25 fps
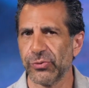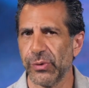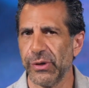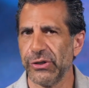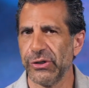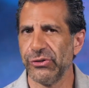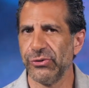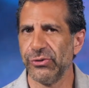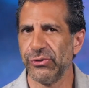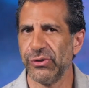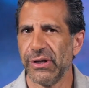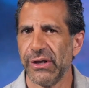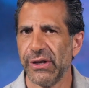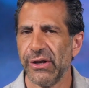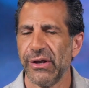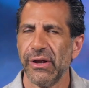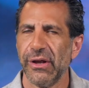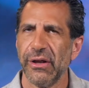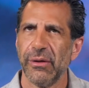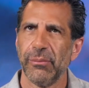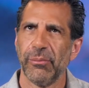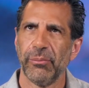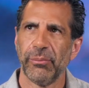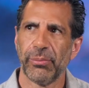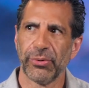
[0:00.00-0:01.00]
when you
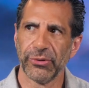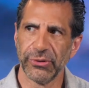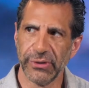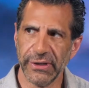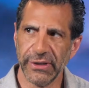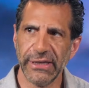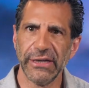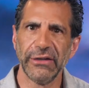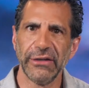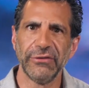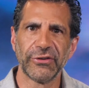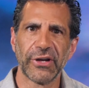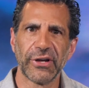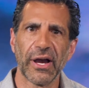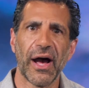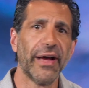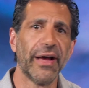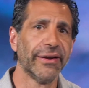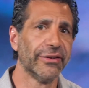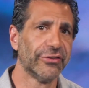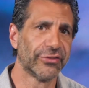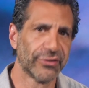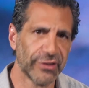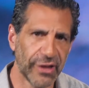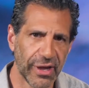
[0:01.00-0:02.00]
believe
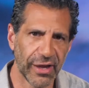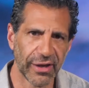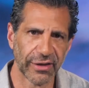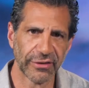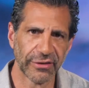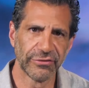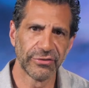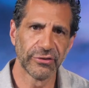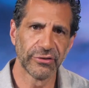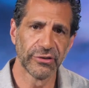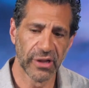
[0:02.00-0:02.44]
God is love.